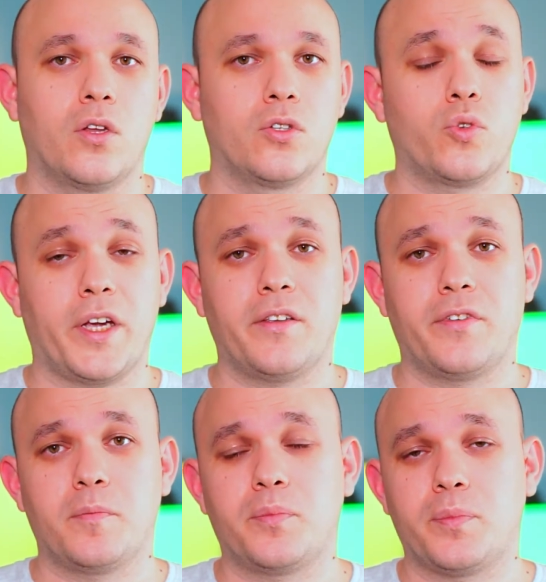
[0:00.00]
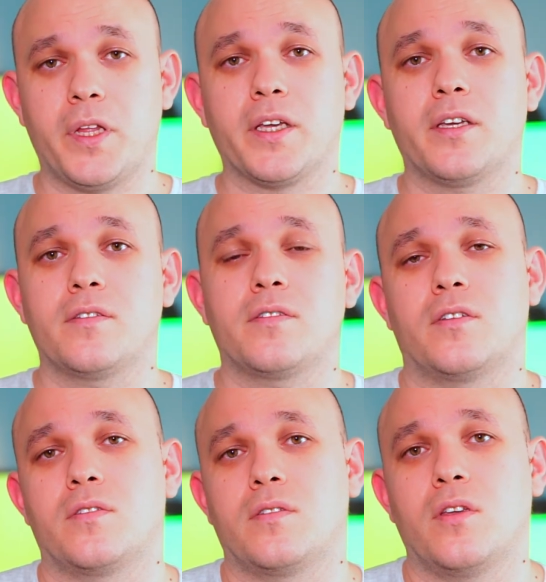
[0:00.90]
Try different plugins
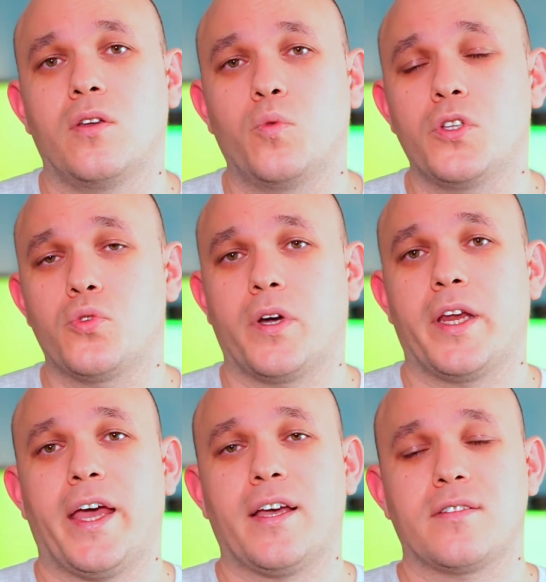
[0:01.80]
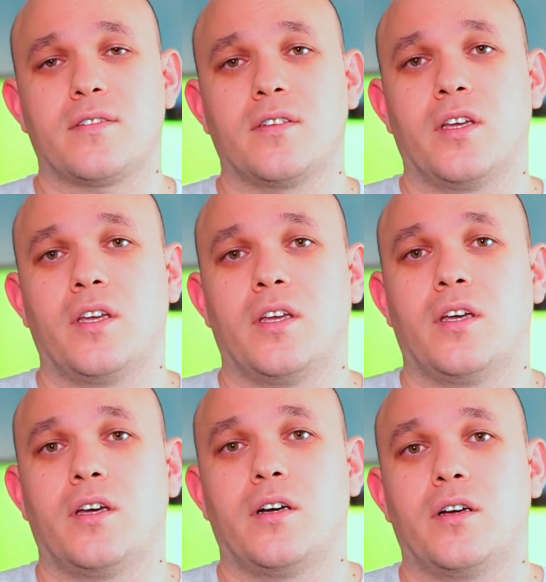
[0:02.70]
and see which one has
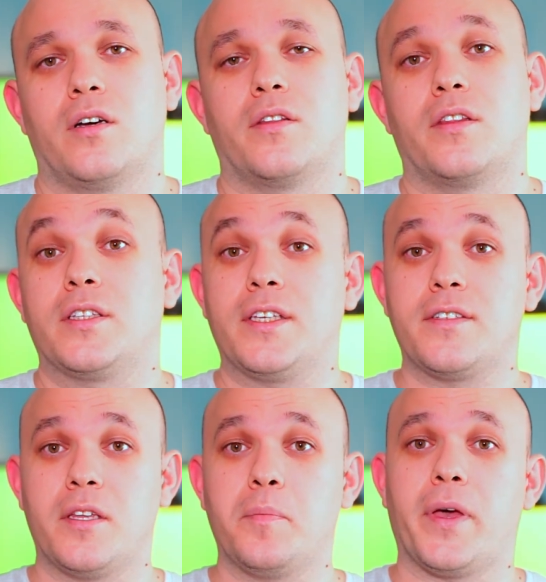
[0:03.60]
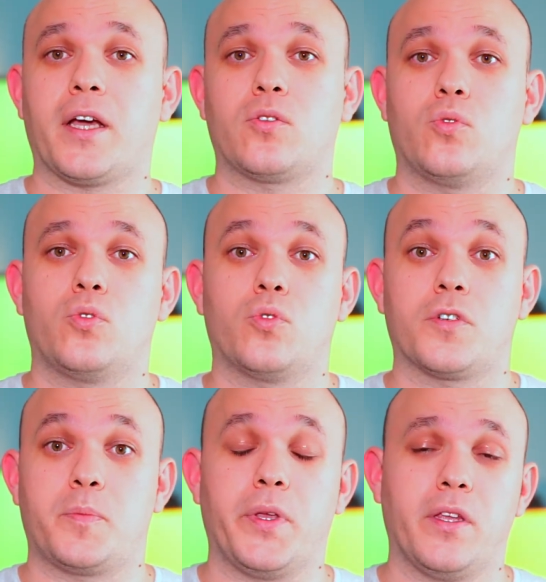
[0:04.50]
the least impact on your
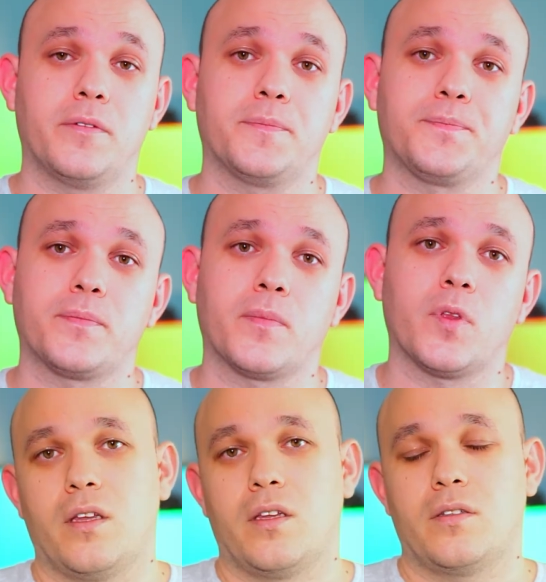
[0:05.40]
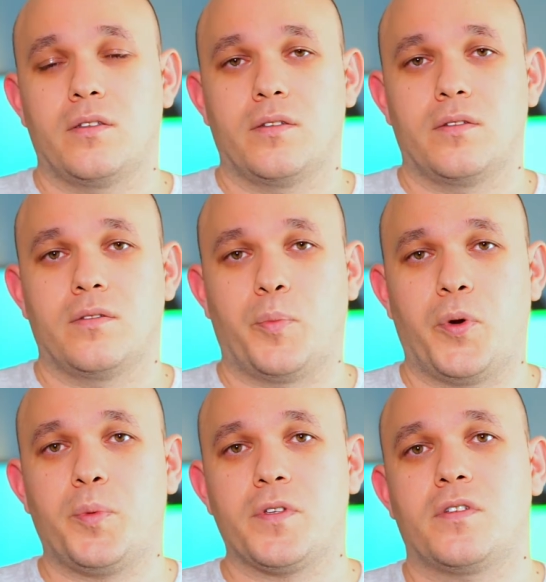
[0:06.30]
speed. The
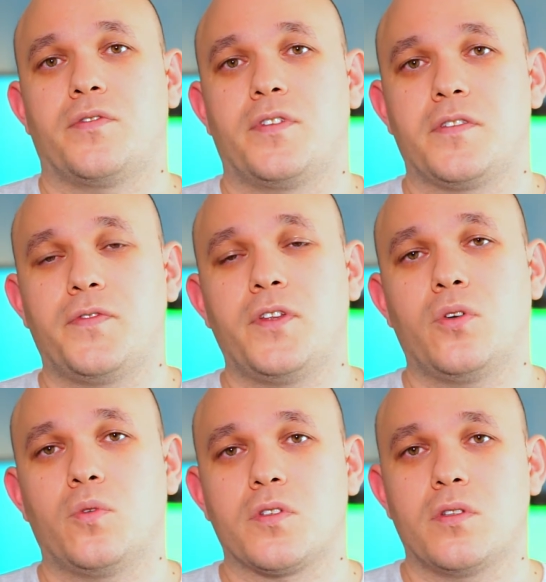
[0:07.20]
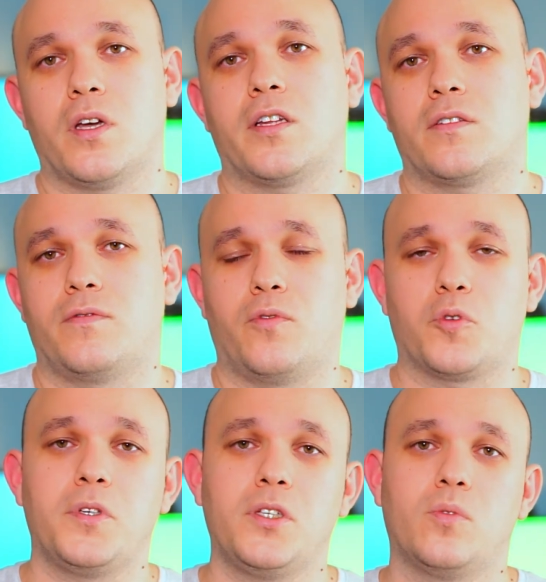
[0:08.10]
purpose of this video was not
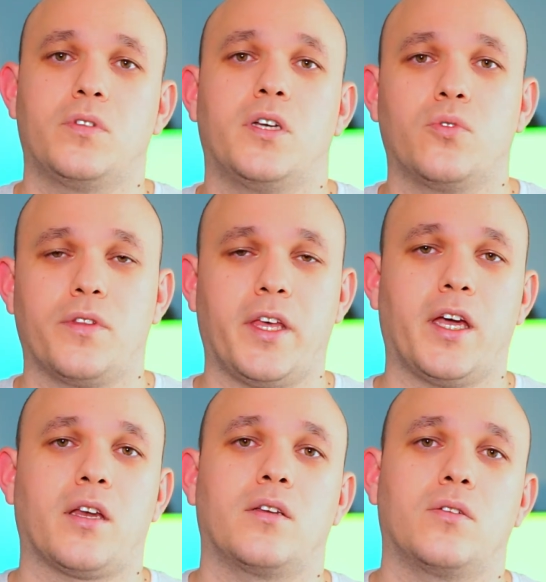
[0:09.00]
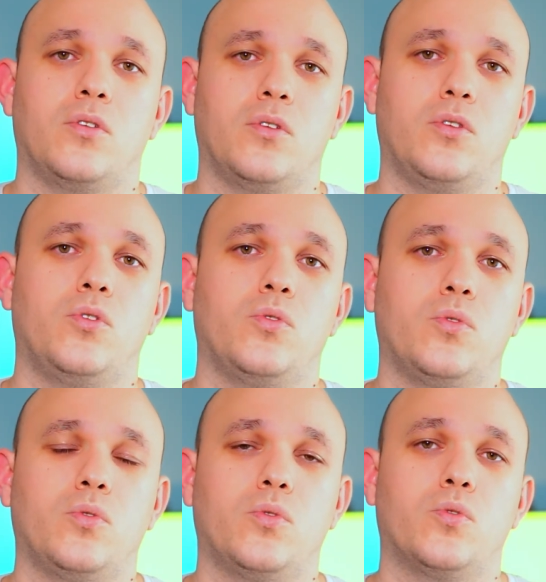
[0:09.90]
for me to tell you that
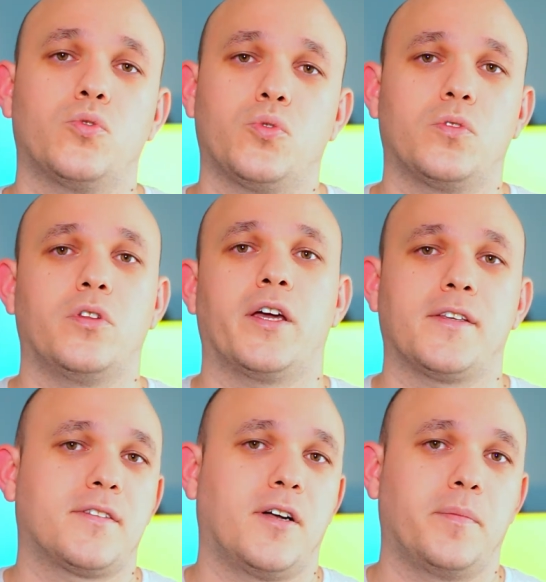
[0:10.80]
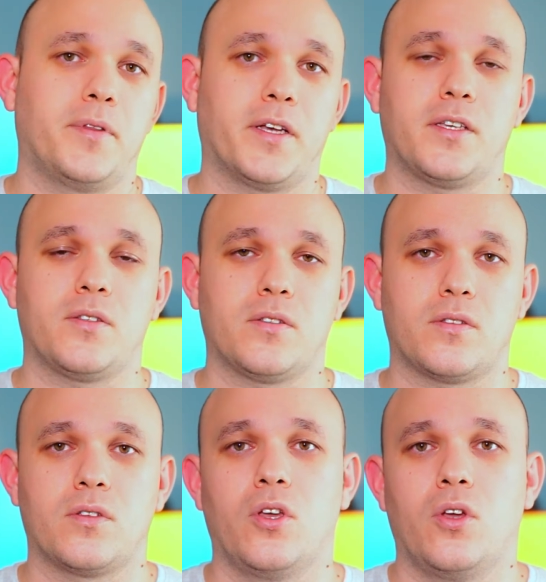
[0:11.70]
you should not install
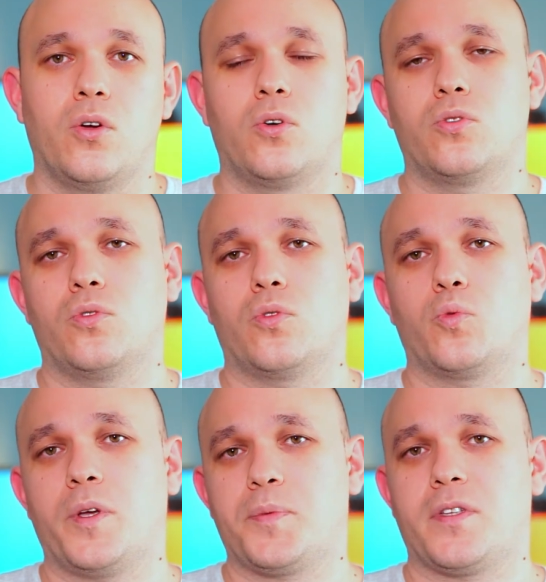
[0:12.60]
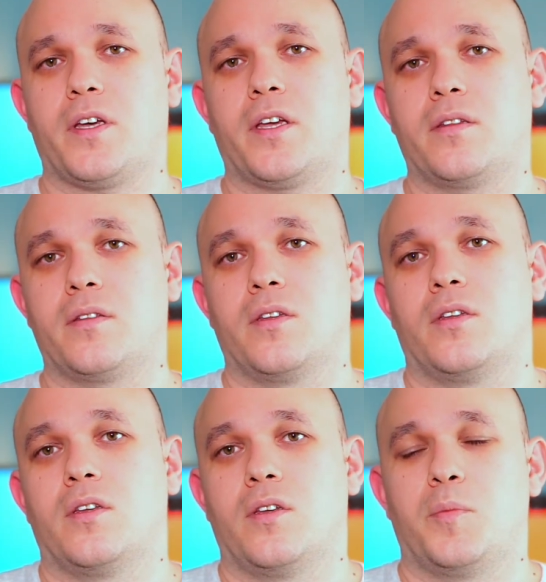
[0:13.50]
plugins on your website
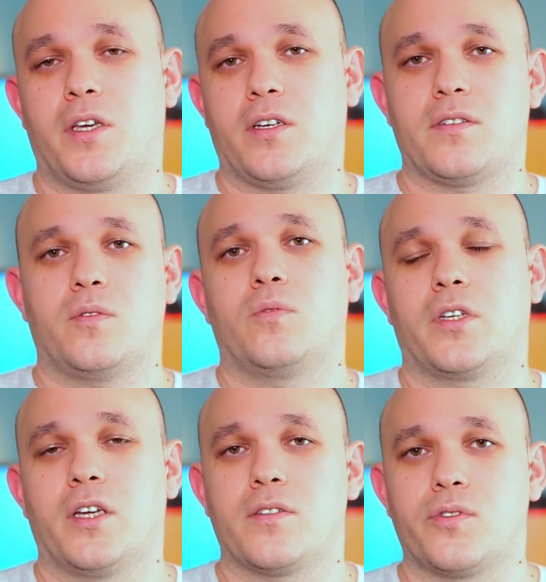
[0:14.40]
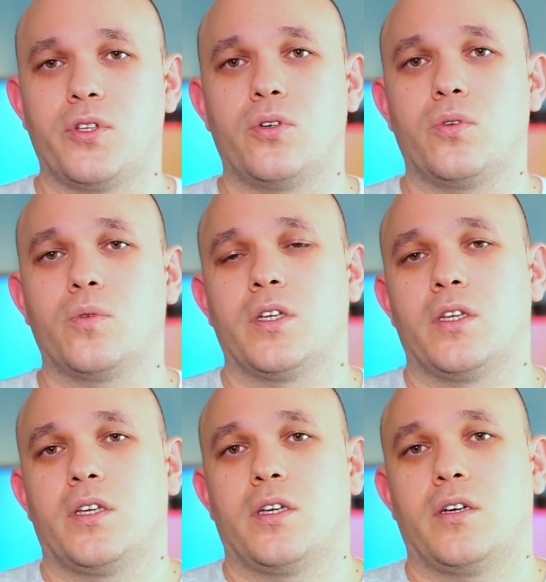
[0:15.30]
because it will get slow.
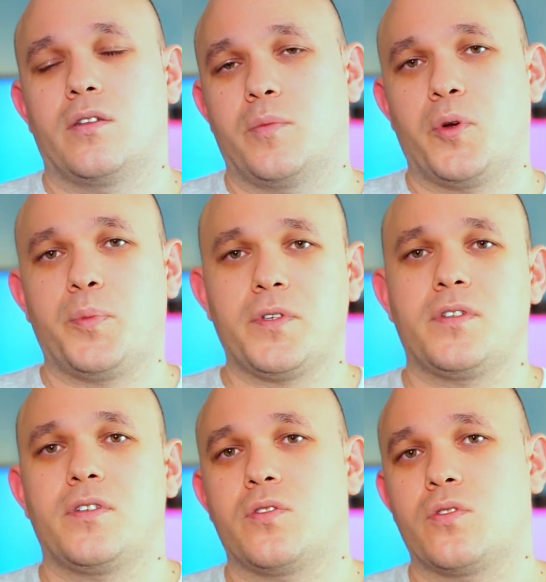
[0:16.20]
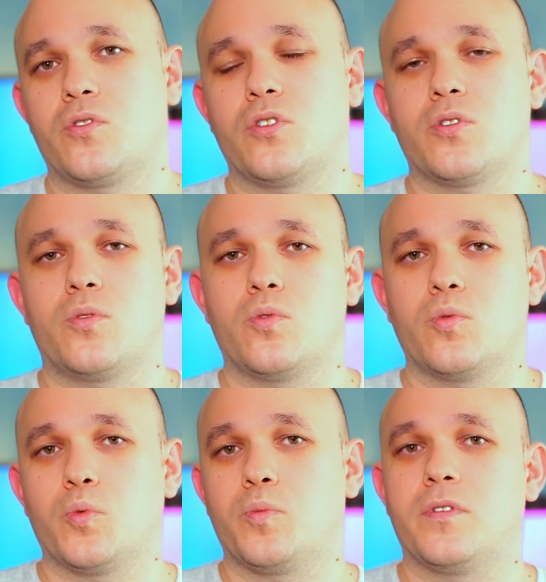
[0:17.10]
The purpose is just
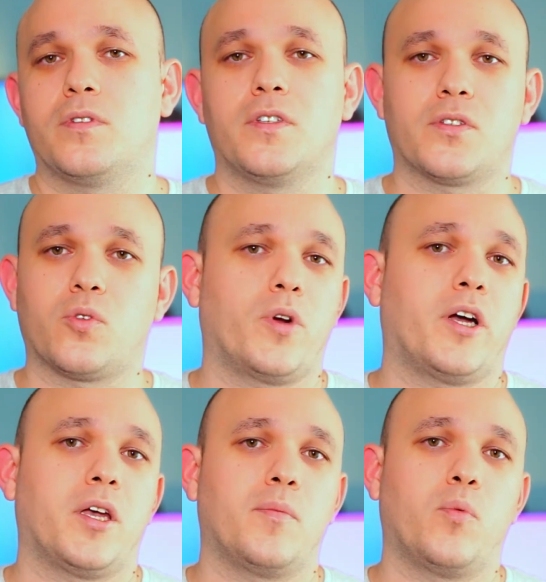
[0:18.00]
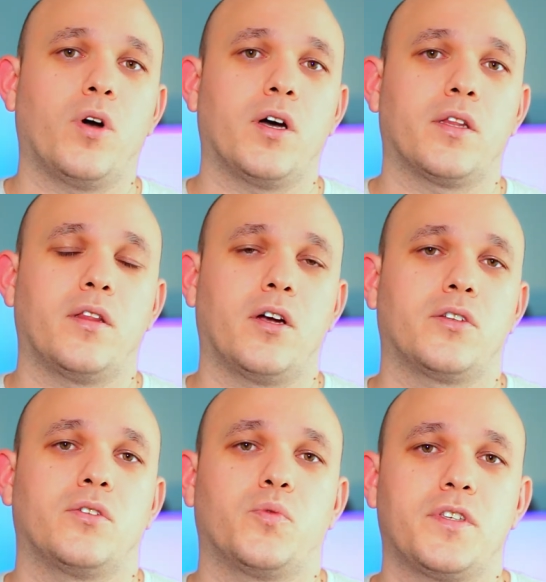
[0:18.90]
to describe what
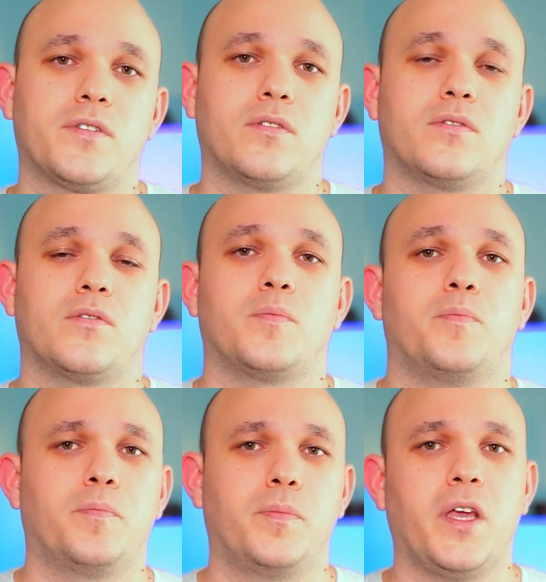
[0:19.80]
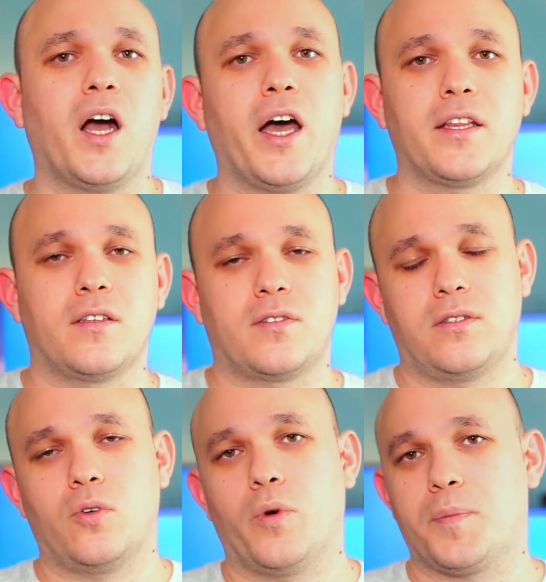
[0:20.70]
are the reasons behind the
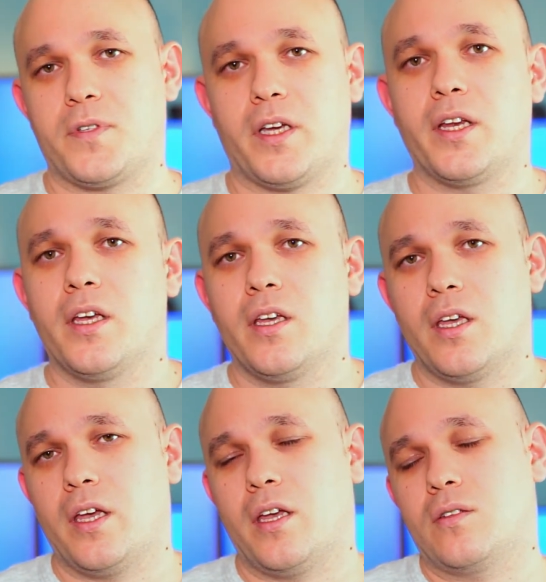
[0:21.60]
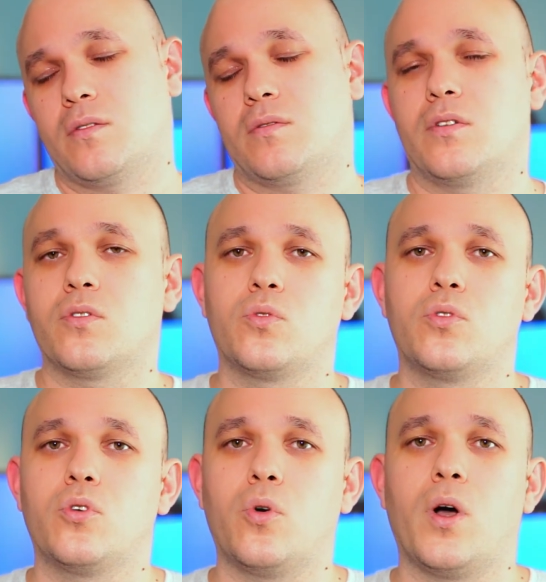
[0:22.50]
slow website and to
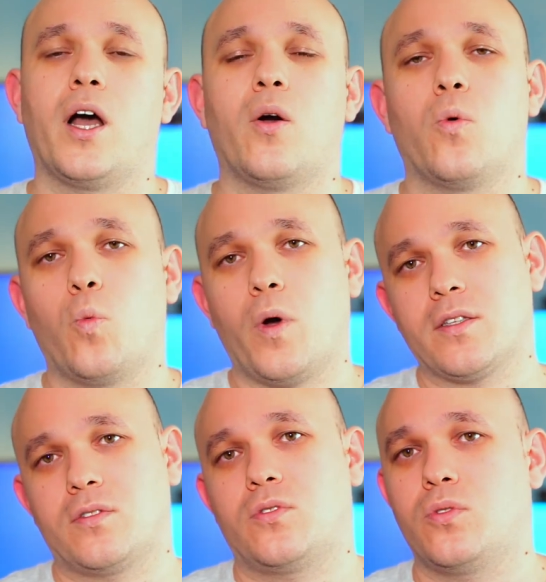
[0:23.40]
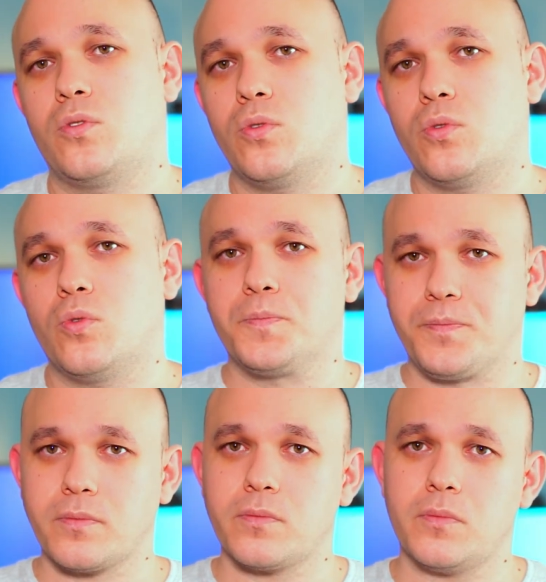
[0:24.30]
know what to do
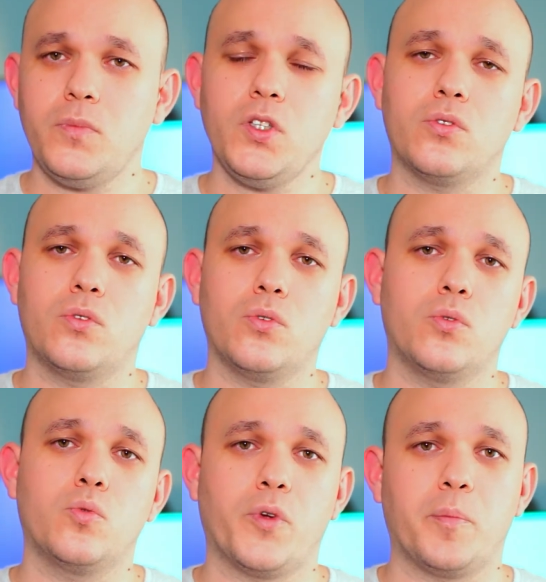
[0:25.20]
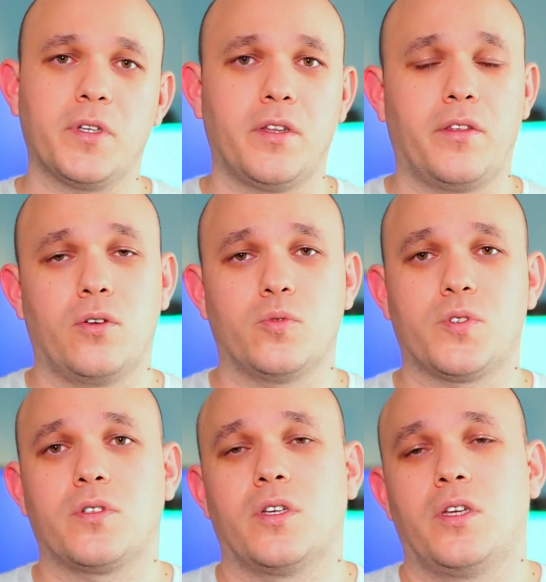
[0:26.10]
to remedy those.